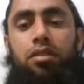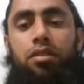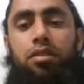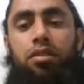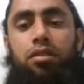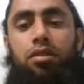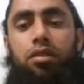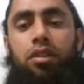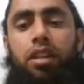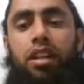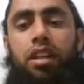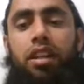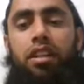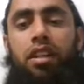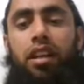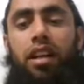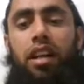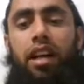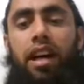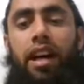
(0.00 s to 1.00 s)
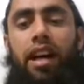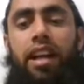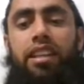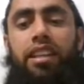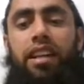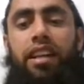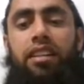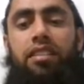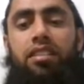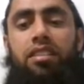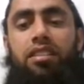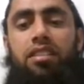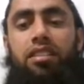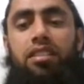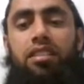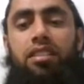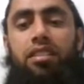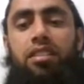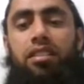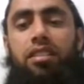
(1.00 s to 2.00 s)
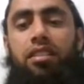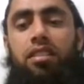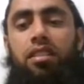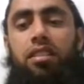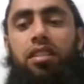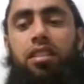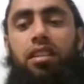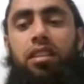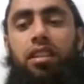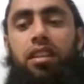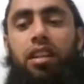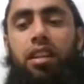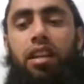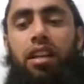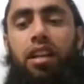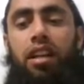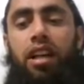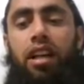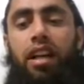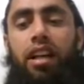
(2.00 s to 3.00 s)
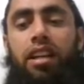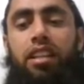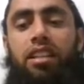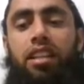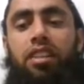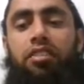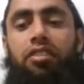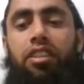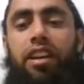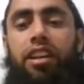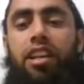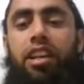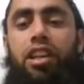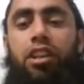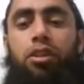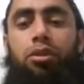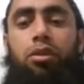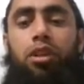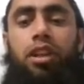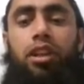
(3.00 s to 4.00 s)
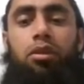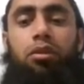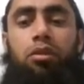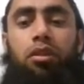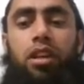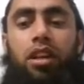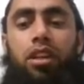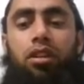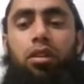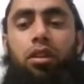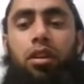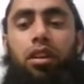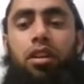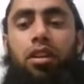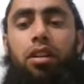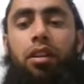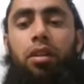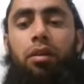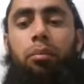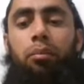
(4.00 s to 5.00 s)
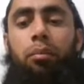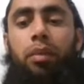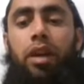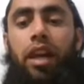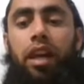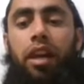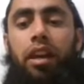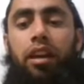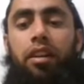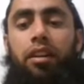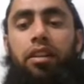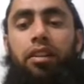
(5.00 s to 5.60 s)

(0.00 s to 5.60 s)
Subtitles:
So you can add the address, and then finally you need to click on pay.